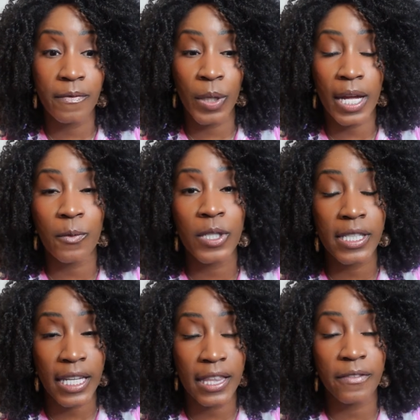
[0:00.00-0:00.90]
But I would
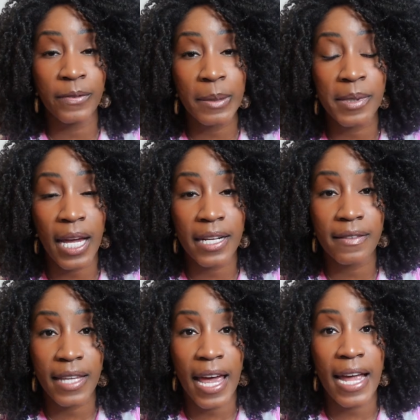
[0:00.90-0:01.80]
say the flip side of
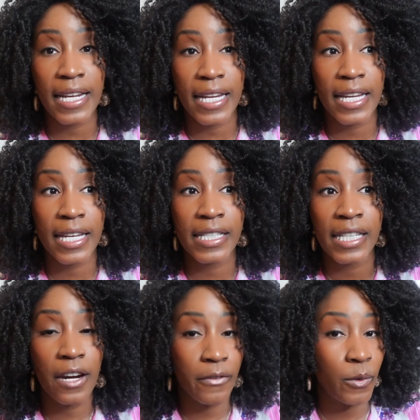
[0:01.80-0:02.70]
that is
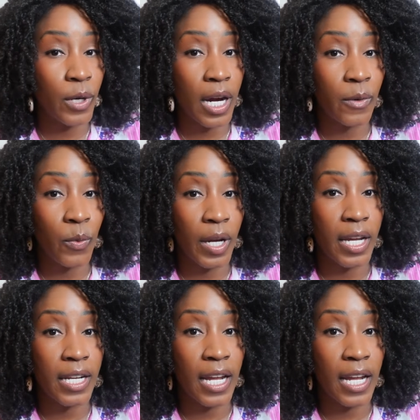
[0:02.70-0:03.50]
everywhere I went,